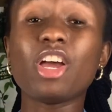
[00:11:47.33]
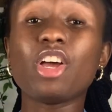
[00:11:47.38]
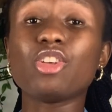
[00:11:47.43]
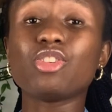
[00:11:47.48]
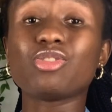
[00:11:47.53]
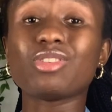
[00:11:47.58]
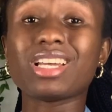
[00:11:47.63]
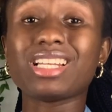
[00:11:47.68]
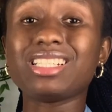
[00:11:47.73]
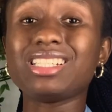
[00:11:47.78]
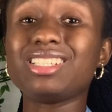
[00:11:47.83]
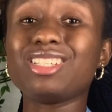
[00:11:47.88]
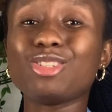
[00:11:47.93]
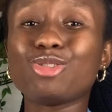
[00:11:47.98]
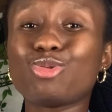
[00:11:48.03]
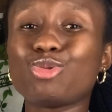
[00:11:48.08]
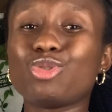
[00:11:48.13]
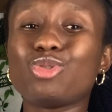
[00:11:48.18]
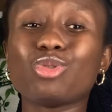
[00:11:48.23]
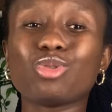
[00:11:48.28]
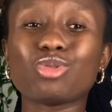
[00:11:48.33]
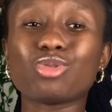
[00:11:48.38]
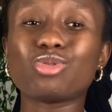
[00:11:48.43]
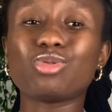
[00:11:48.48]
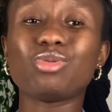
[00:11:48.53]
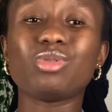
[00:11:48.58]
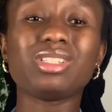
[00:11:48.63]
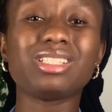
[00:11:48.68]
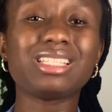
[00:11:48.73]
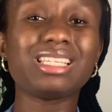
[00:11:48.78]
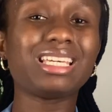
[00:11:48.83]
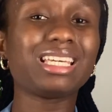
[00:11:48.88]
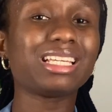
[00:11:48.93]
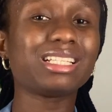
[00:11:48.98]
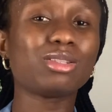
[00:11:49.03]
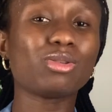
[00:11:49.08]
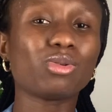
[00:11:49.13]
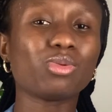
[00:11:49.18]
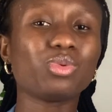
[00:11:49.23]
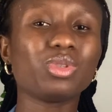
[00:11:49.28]
So I needed to just do it, get
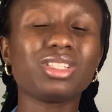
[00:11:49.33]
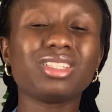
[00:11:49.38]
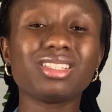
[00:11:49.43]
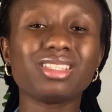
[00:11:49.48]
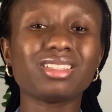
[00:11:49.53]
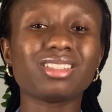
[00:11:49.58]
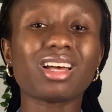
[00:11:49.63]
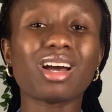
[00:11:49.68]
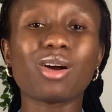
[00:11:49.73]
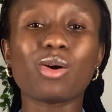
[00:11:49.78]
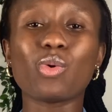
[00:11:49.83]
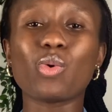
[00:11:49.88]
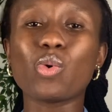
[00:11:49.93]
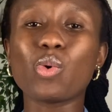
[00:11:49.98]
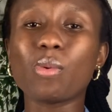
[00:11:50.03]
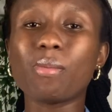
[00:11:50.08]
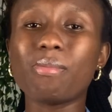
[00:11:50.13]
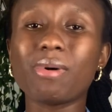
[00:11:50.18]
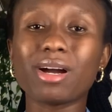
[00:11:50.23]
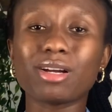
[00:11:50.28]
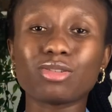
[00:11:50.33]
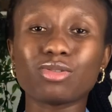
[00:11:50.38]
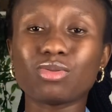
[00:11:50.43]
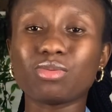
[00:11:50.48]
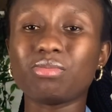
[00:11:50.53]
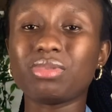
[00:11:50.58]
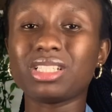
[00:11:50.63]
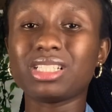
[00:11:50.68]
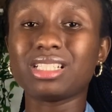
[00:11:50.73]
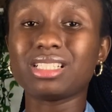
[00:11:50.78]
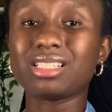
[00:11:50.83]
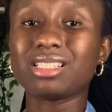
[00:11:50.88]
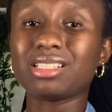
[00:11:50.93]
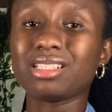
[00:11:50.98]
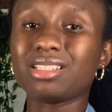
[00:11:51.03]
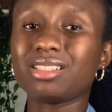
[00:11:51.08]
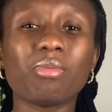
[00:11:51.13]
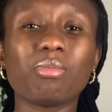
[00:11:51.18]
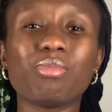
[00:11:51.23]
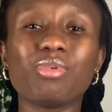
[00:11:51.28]
done with things, and go back to Benin
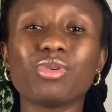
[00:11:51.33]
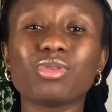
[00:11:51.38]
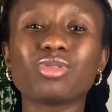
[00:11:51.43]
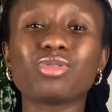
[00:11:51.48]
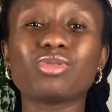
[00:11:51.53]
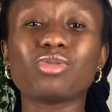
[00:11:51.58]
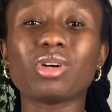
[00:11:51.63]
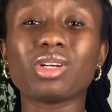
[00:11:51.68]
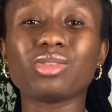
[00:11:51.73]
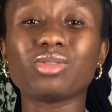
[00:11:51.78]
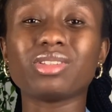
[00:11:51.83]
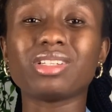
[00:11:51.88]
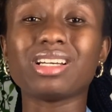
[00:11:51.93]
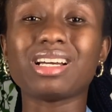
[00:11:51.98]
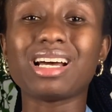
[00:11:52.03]
City, bus to another.